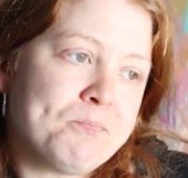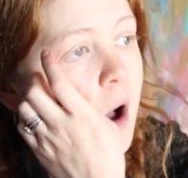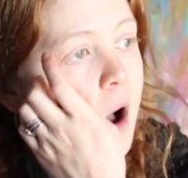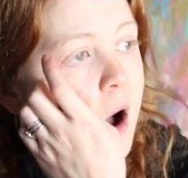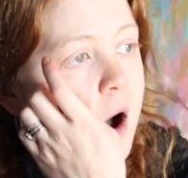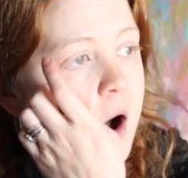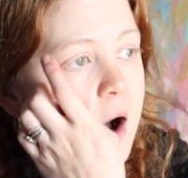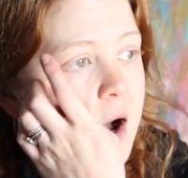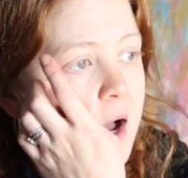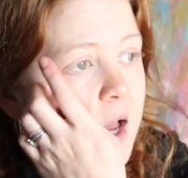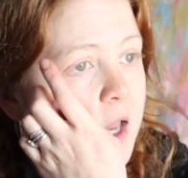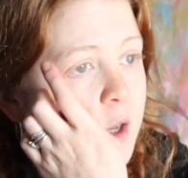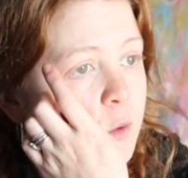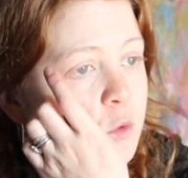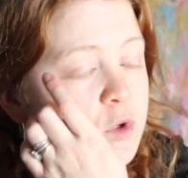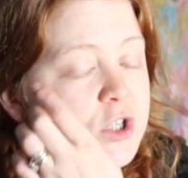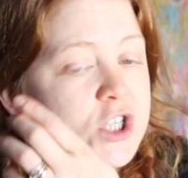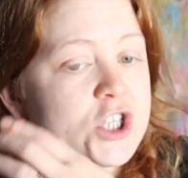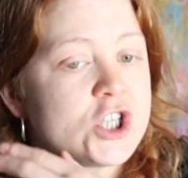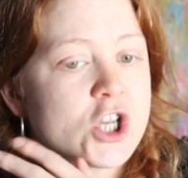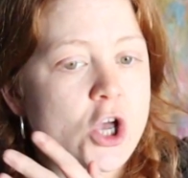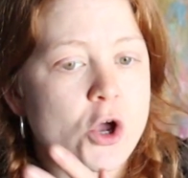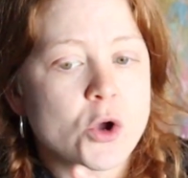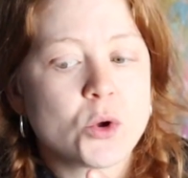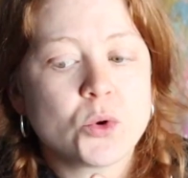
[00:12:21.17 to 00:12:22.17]
I was
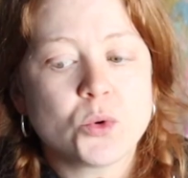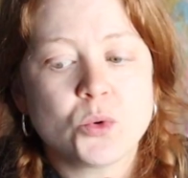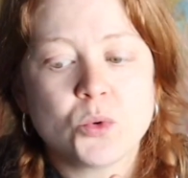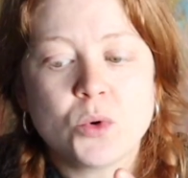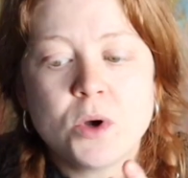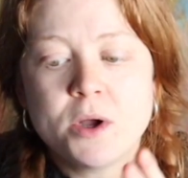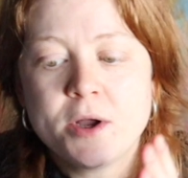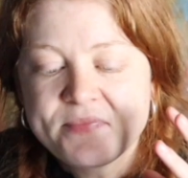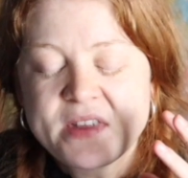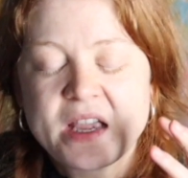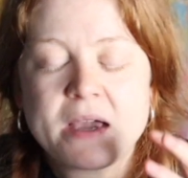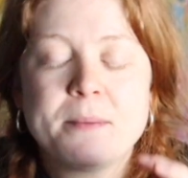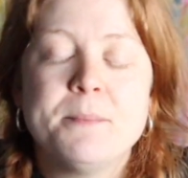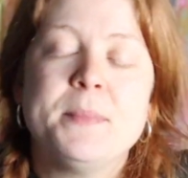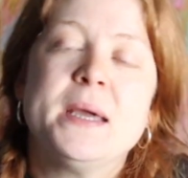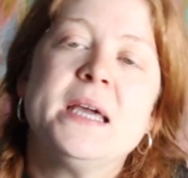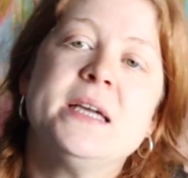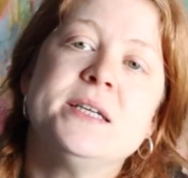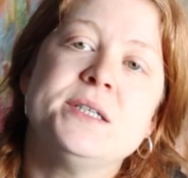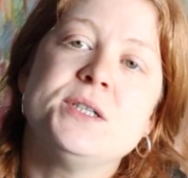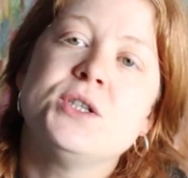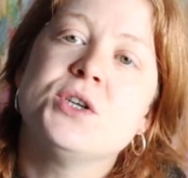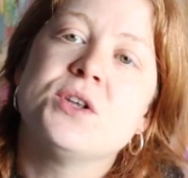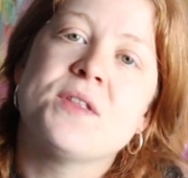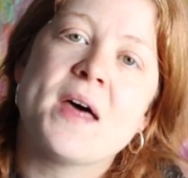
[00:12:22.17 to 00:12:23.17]
so
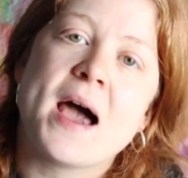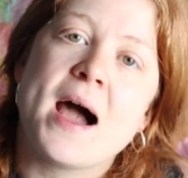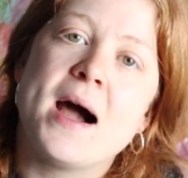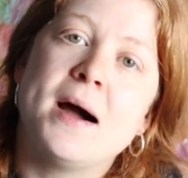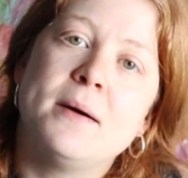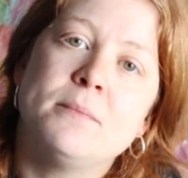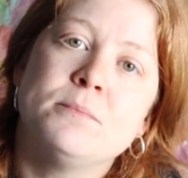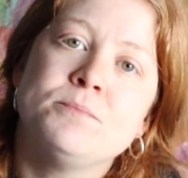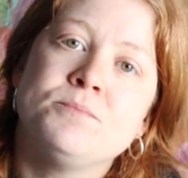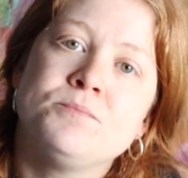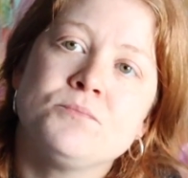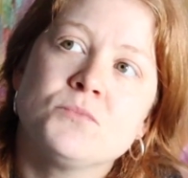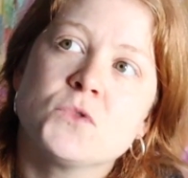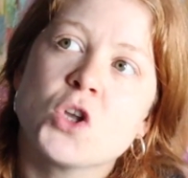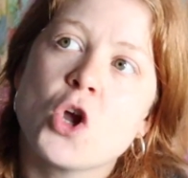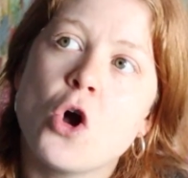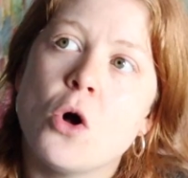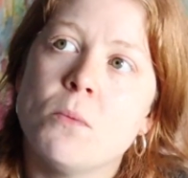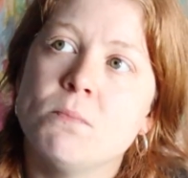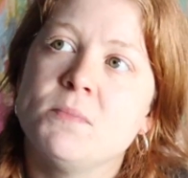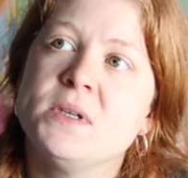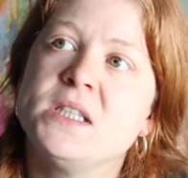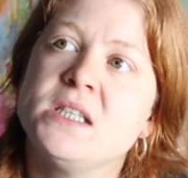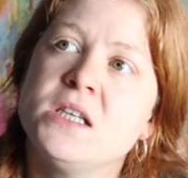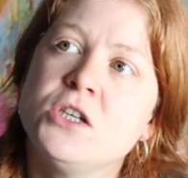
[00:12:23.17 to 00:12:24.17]
committed to that
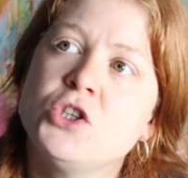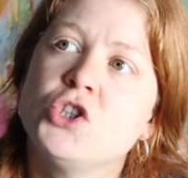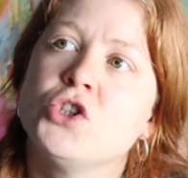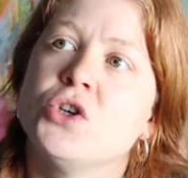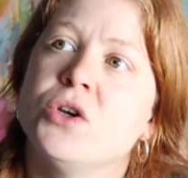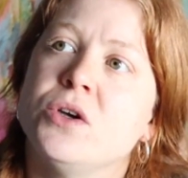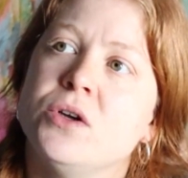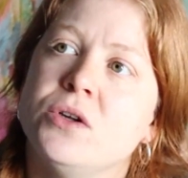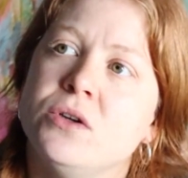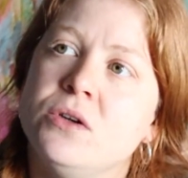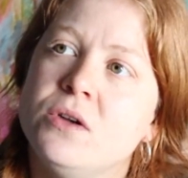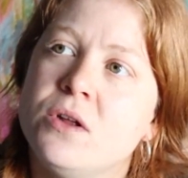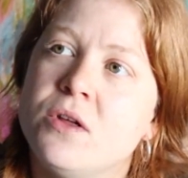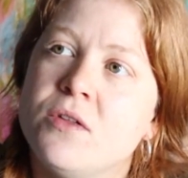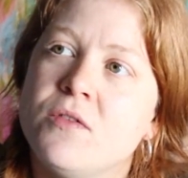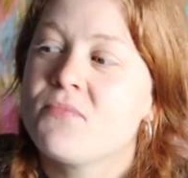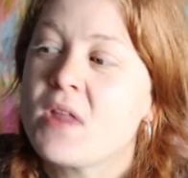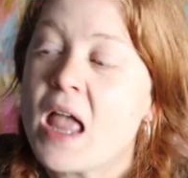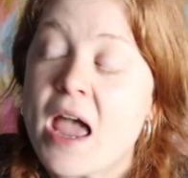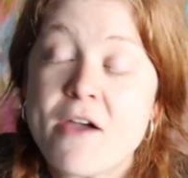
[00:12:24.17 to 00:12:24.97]
composition.